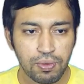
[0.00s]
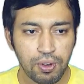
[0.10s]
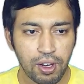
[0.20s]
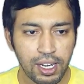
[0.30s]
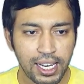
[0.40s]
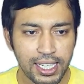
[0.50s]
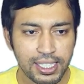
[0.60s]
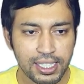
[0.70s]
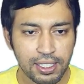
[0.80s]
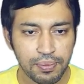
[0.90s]
of all
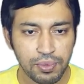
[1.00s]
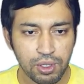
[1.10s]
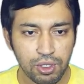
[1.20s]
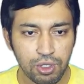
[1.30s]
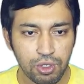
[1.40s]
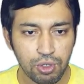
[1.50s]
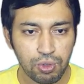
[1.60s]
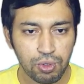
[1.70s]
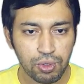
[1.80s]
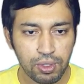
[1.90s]
let's
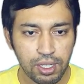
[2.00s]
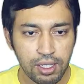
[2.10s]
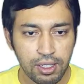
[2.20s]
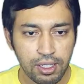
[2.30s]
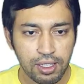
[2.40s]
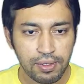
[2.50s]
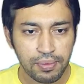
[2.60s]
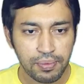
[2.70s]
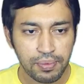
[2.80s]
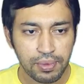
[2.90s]
do
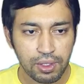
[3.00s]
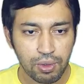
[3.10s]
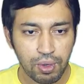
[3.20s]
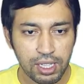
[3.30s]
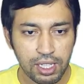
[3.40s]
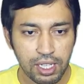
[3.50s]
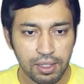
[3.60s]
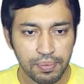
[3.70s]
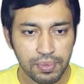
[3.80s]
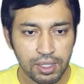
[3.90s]
one
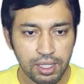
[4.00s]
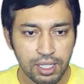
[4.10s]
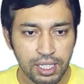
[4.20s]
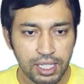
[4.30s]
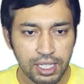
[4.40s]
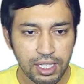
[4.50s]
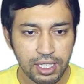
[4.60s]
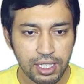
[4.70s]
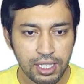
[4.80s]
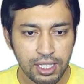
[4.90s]
thing.
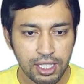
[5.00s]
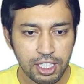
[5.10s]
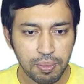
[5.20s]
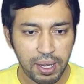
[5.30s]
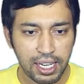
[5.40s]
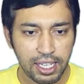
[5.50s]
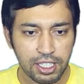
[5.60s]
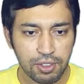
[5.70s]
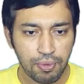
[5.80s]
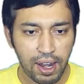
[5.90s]
Just
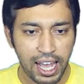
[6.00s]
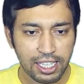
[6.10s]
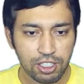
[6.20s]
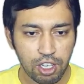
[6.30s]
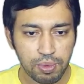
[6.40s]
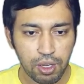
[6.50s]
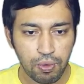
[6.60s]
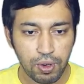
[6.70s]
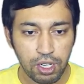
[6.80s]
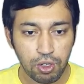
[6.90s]
manage flags of the
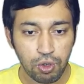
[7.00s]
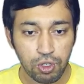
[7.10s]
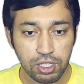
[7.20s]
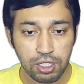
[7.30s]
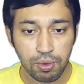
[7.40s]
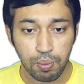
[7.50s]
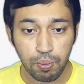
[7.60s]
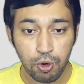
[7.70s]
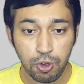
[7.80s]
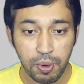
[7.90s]
Windows
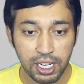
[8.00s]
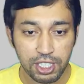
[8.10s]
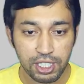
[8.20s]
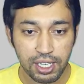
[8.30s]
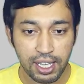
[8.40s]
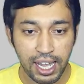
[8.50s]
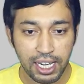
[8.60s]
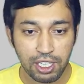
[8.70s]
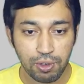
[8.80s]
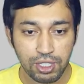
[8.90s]
boot partition,
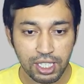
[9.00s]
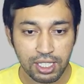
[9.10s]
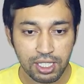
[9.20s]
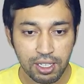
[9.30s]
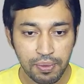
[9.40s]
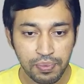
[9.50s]
and you just